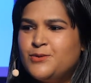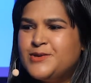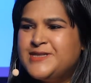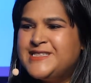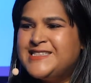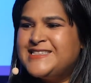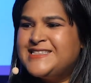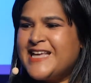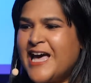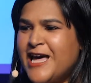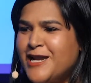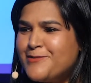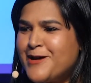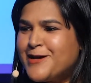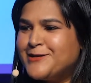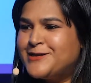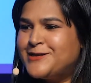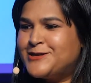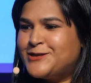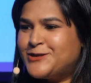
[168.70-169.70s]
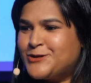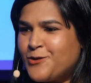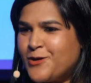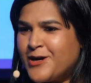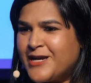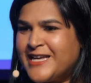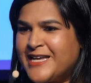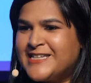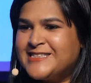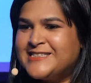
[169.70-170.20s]
What's sad about this
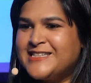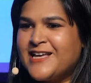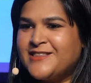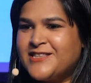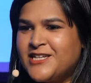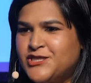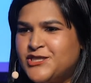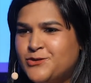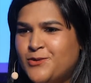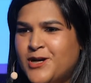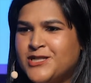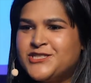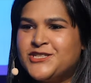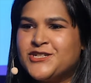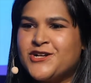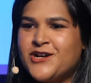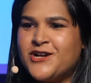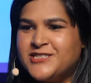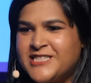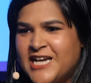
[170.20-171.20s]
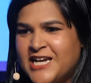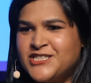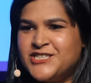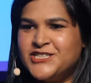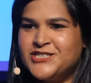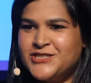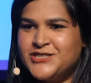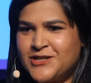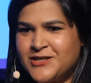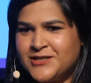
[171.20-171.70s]
story is not that she watched the
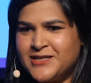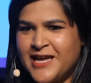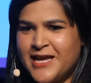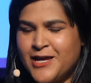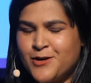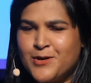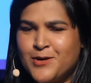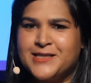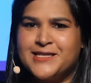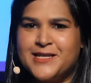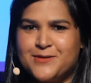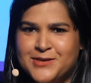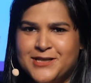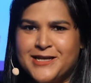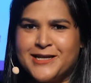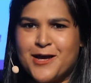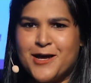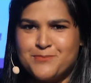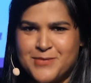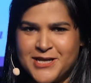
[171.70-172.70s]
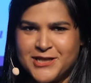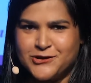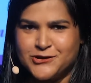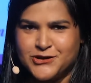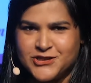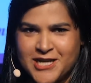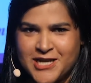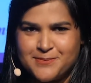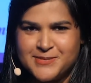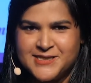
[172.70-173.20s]
Kardashians all night while nibbling on
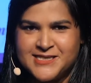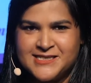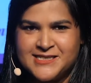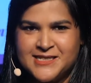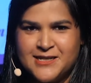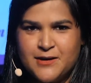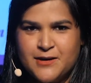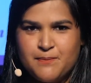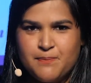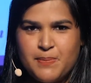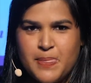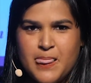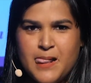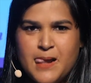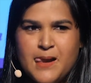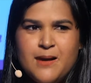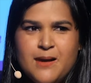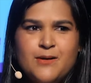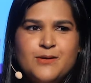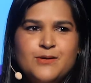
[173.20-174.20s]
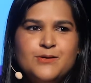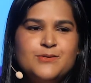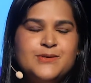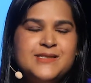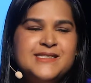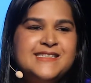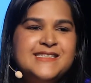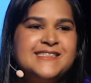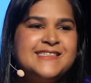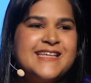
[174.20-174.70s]
pickle chips.
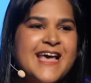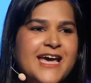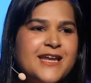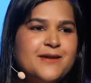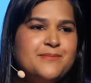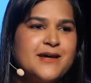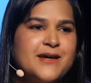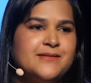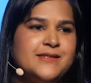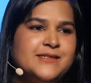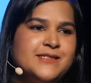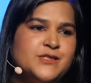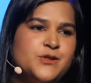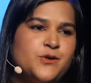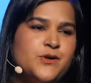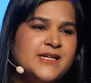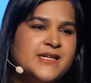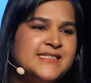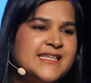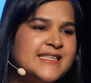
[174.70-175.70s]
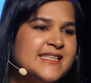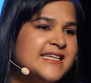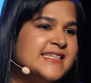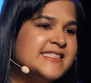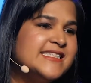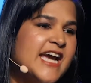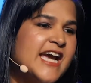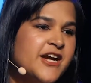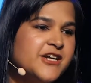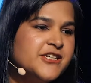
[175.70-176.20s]
What's sad about this story is that the
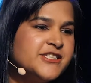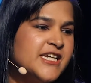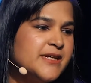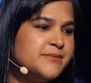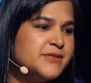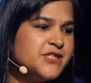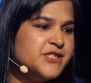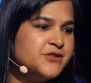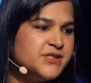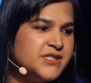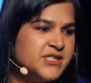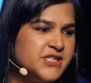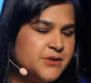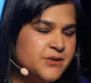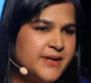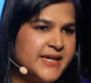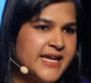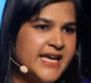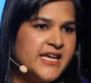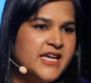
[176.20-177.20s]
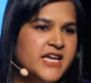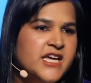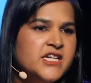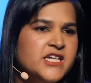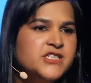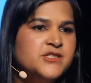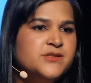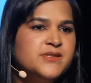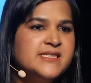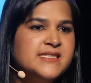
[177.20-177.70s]
entire time she was doing it,
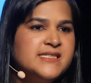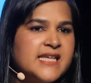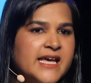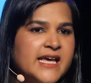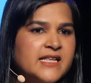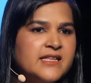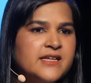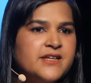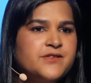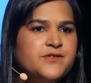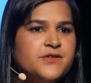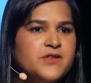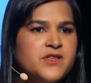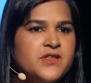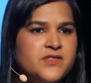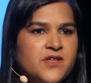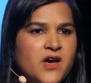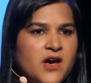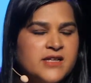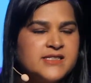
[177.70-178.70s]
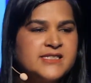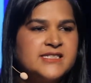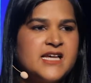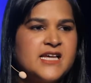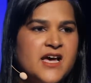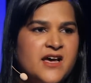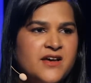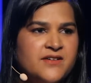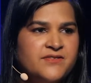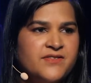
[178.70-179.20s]
she was cycling through the thoughts
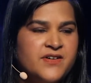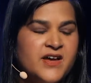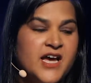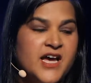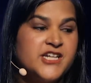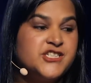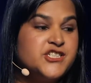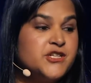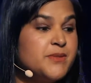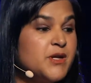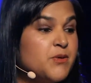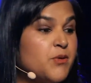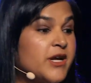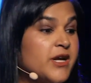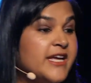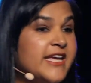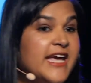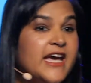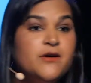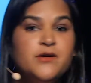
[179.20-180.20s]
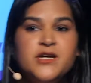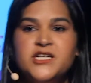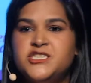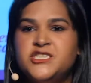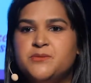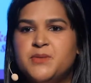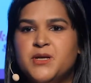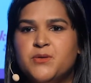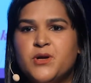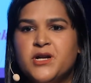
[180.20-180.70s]
of, I should be working out, I
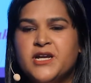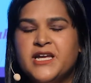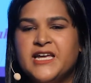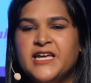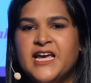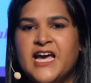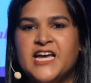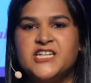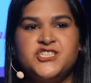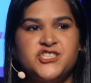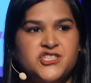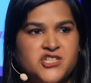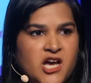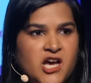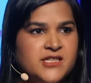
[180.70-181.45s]
should be working, I should